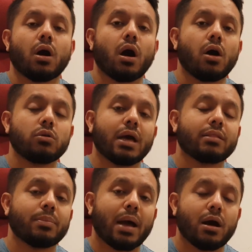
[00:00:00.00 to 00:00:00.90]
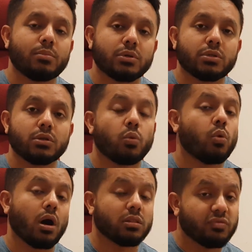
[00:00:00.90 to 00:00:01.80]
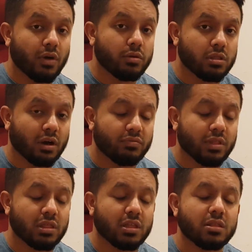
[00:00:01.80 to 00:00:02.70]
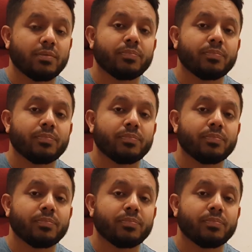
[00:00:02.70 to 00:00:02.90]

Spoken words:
hold down the power button while the phone is off, this is,